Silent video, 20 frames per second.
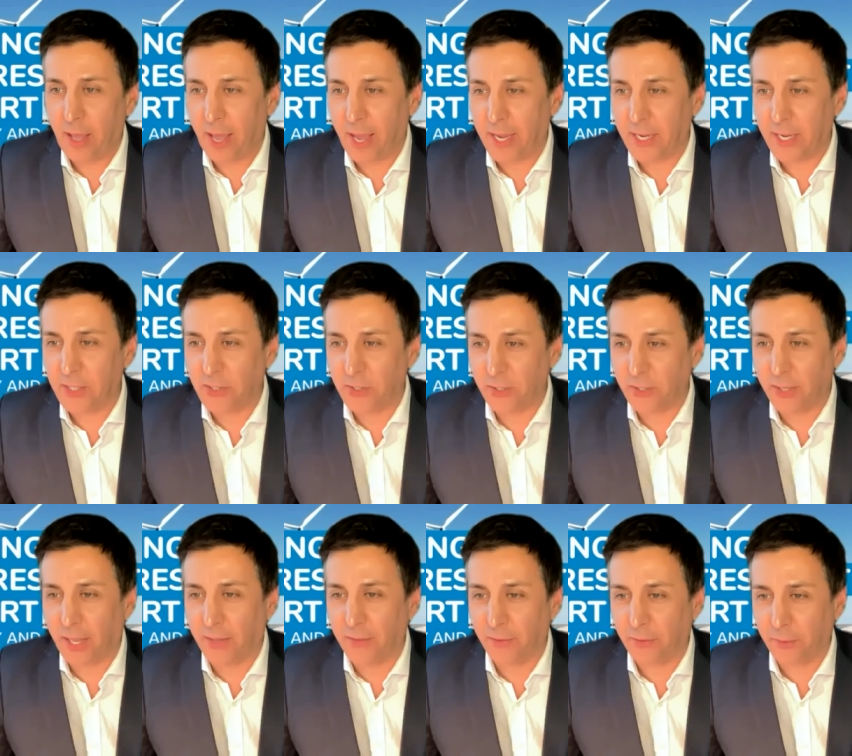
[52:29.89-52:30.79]

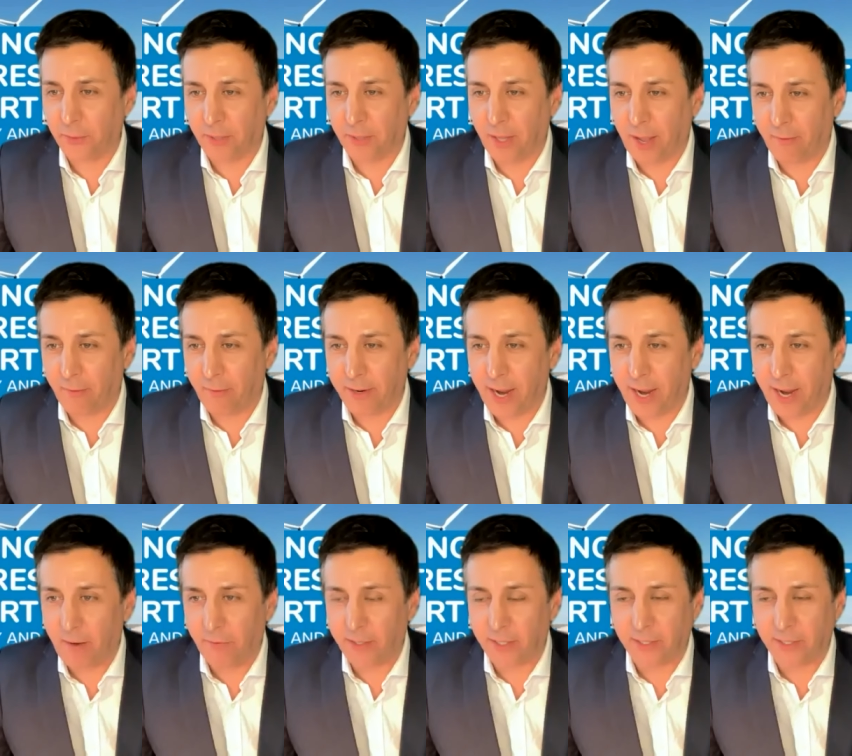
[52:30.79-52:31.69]
Asia and Sub-Saharan
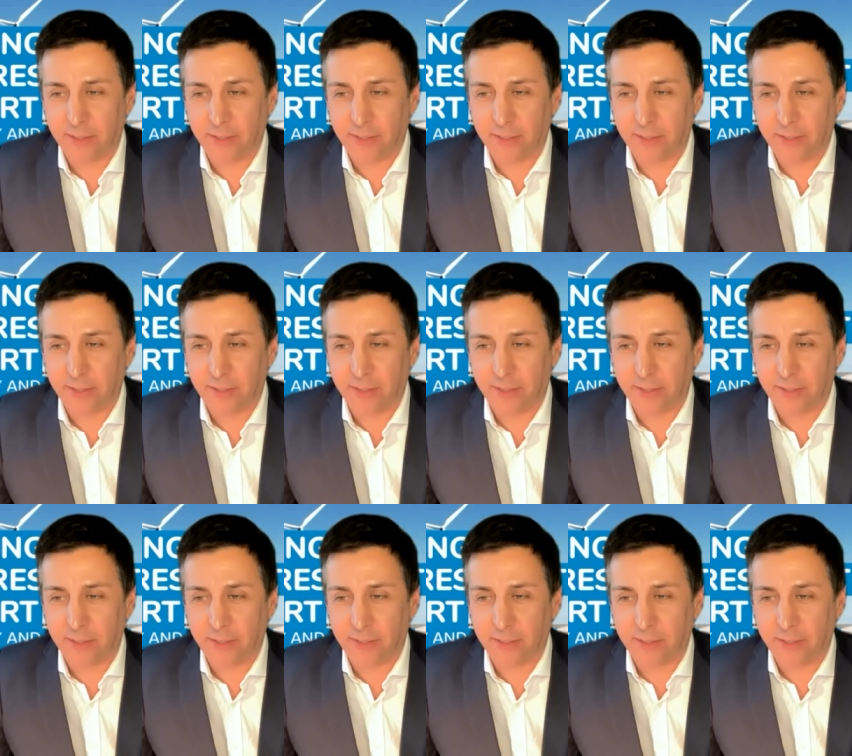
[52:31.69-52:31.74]
Africa.